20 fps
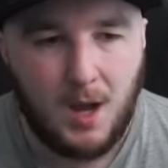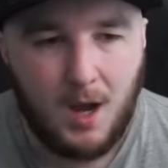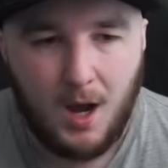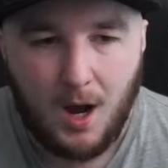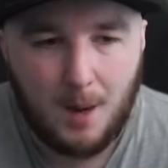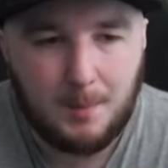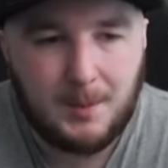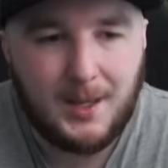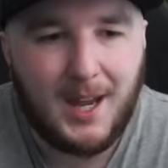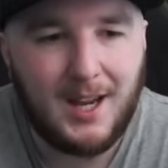
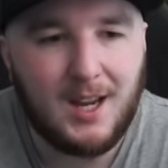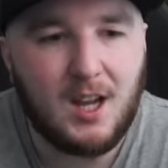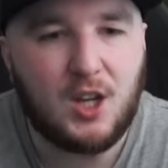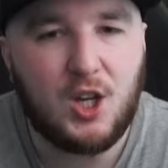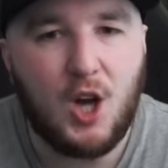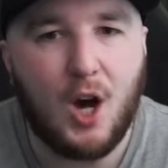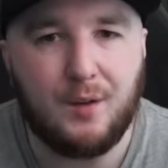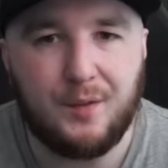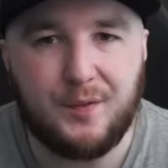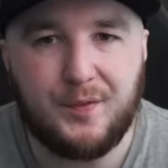I'm getting a
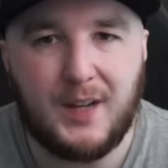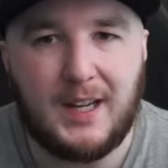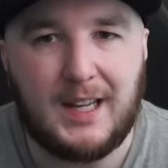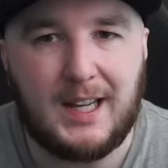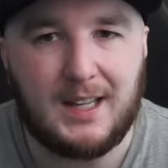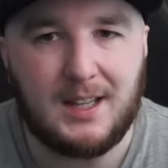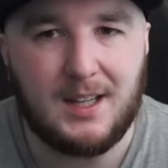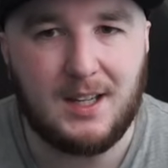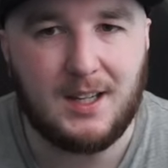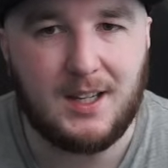gut
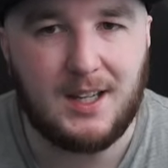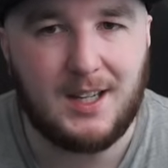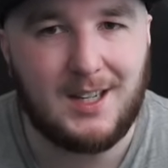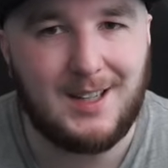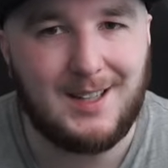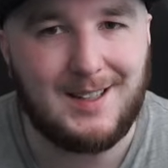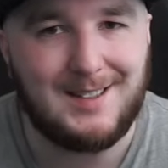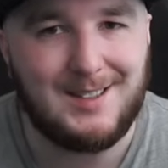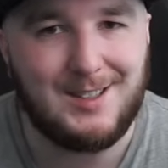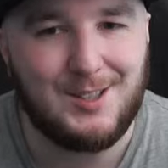feeling that
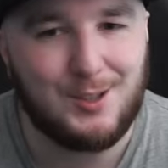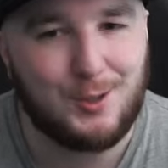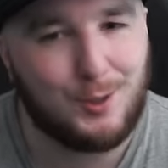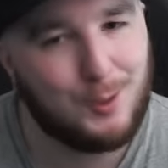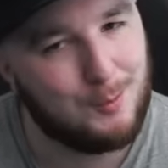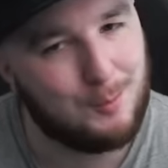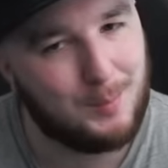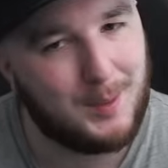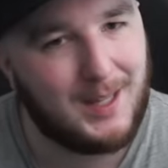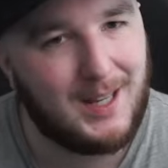he
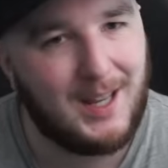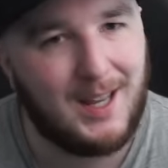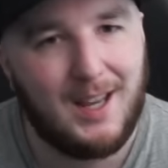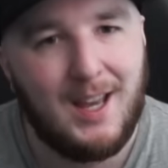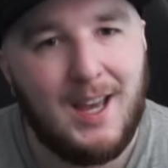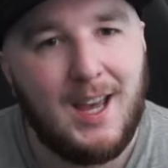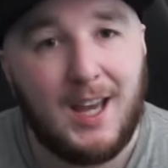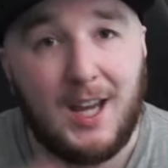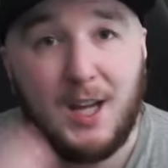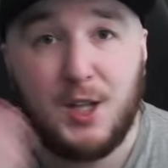shouldn't be here.
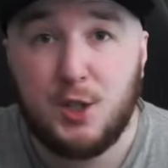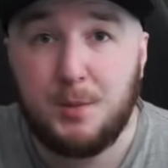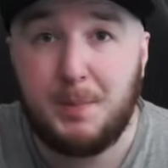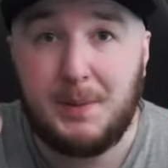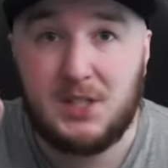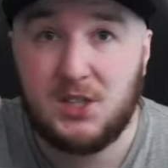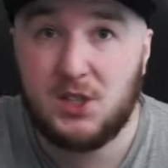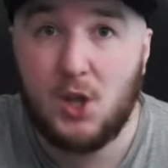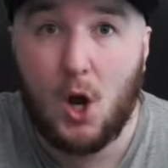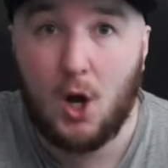He should be
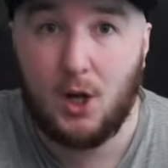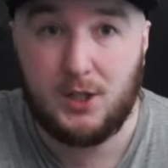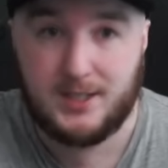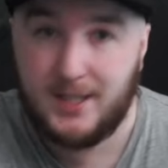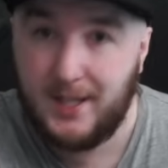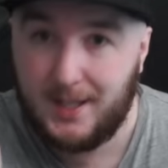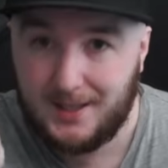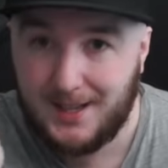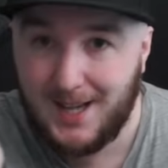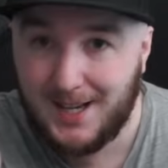
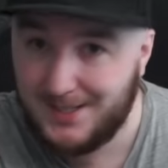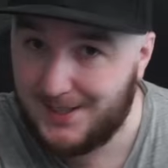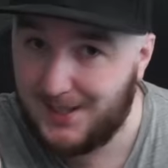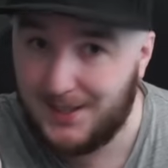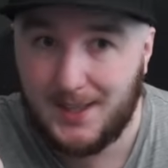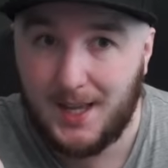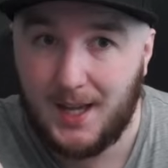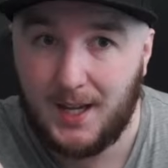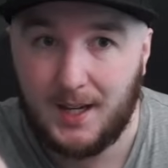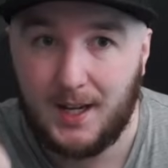starting. That's the
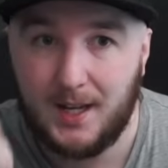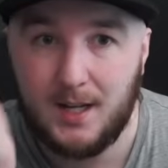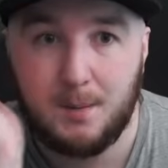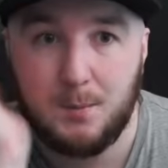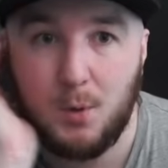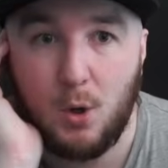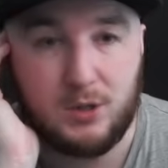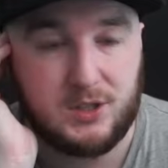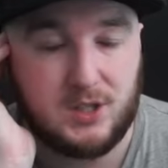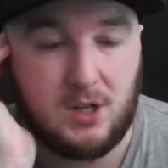thing, and I'm
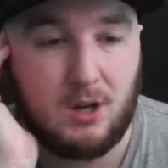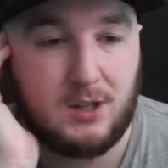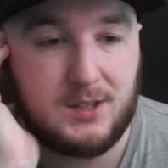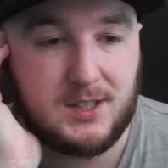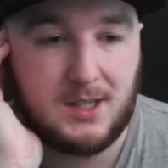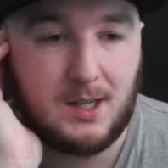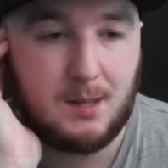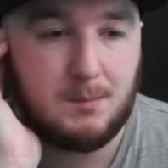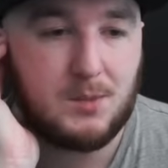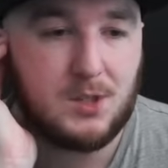not
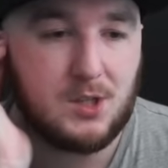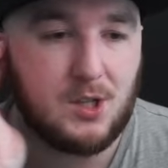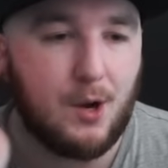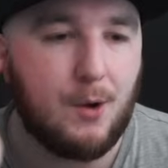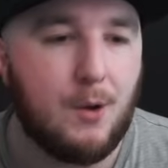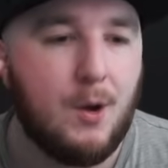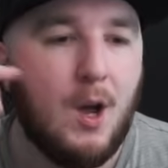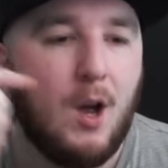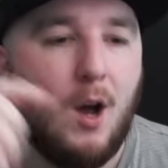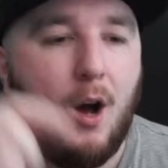starting him.
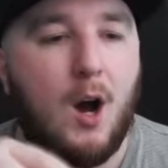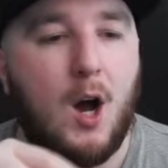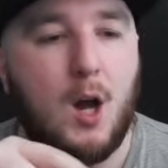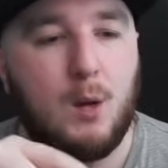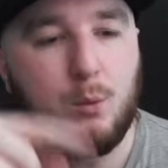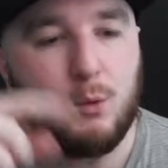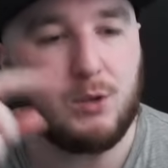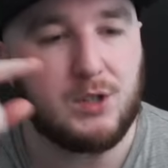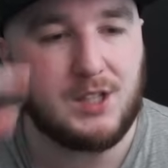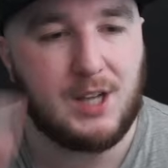So, I
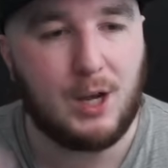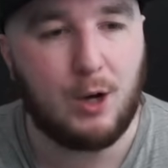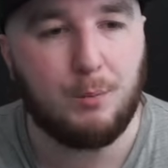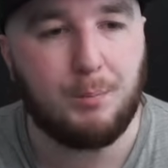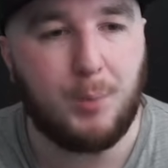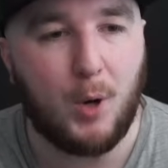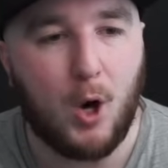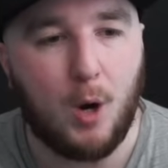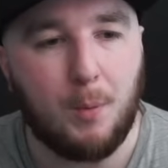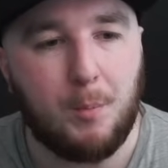will sell
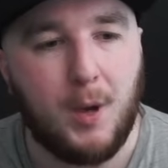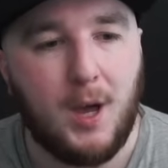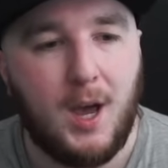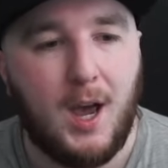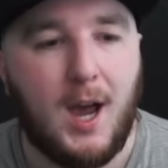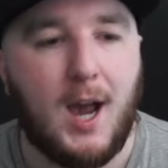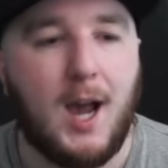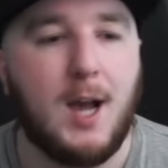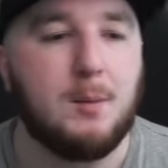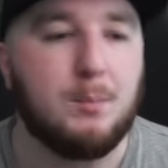Bob
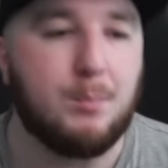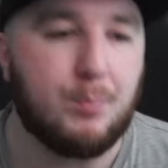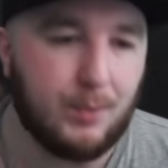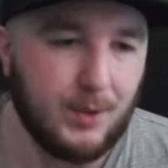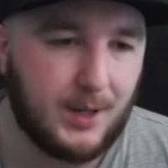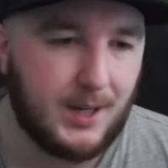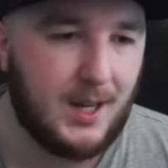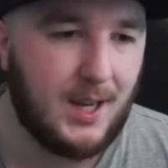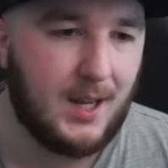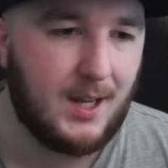and
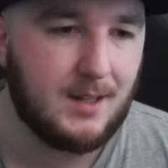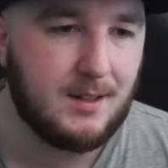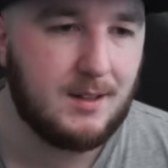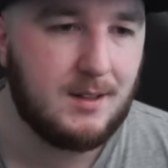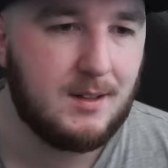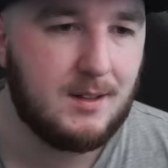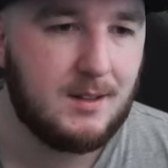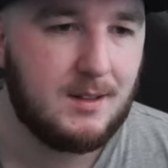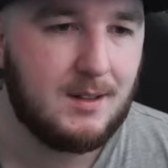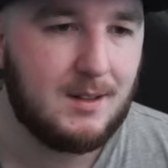bring
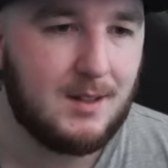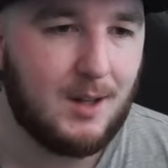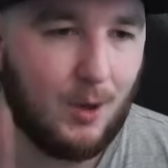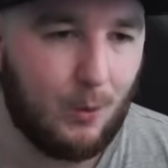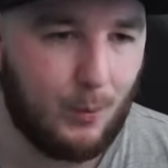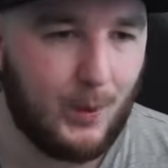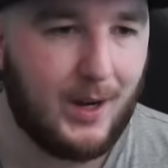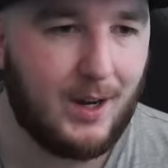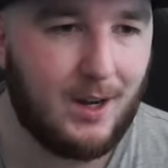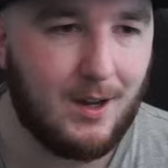in a
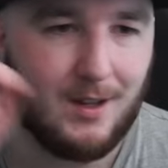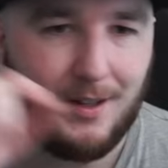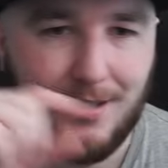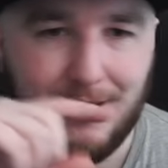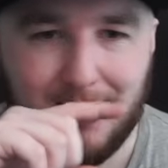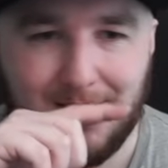winger.